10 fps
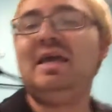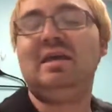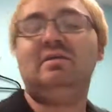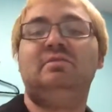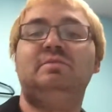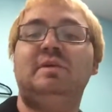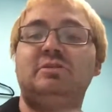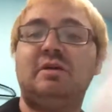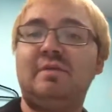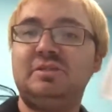Here's my
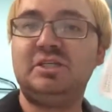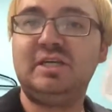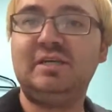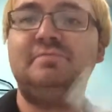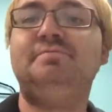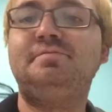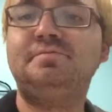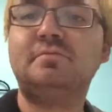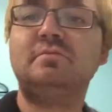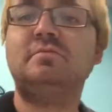drop sheet.
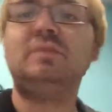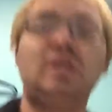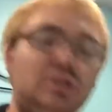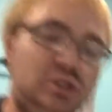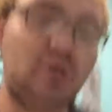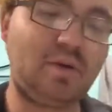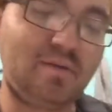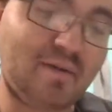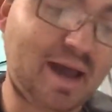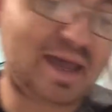
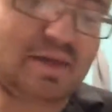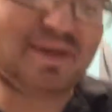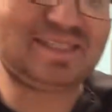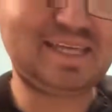So I get my